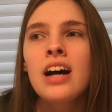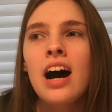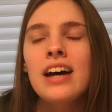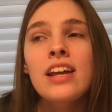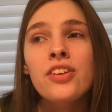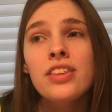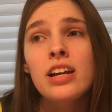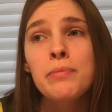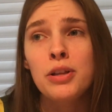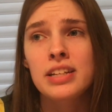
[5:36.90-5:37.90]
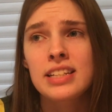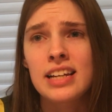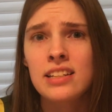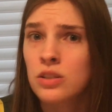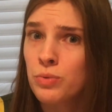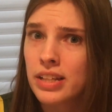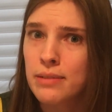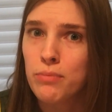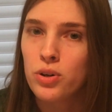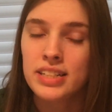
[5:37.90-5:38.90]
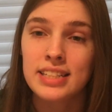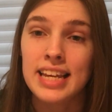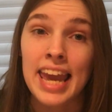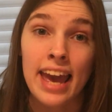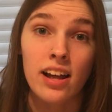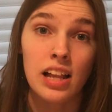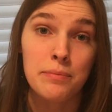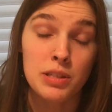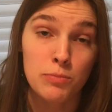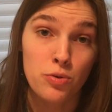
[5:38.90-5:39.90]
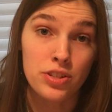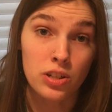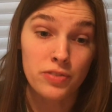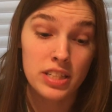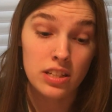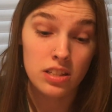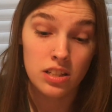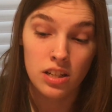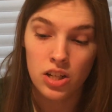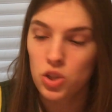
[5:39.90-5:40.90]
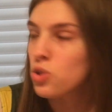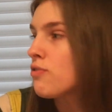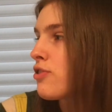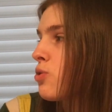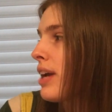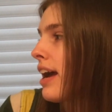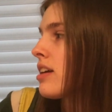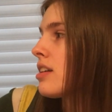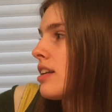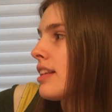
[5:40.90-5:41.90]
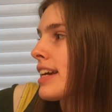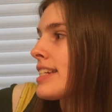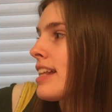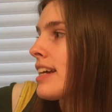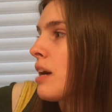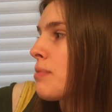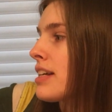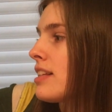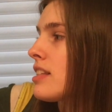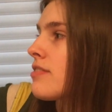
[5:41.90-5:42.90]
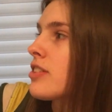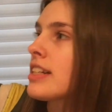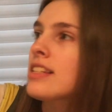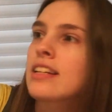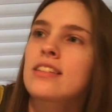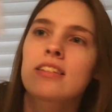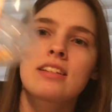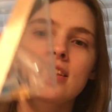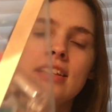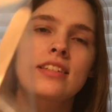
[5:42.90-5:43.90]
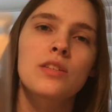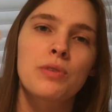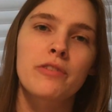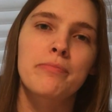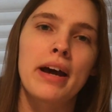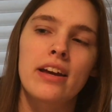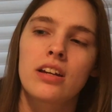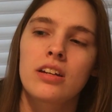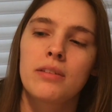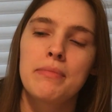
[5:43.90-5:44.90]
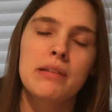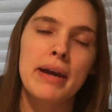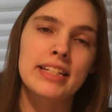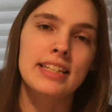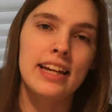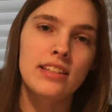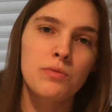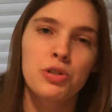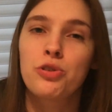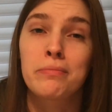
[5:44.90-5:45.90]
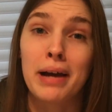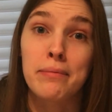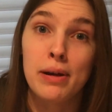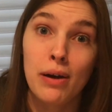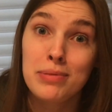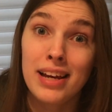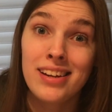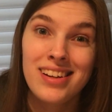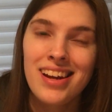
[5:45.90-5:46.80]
Another thing about these guys that's really important is they can't climb smooth surfaces. So if you get like a deli cup like this, for instance, this is one of my mini mantis kits, which you can buy on my website.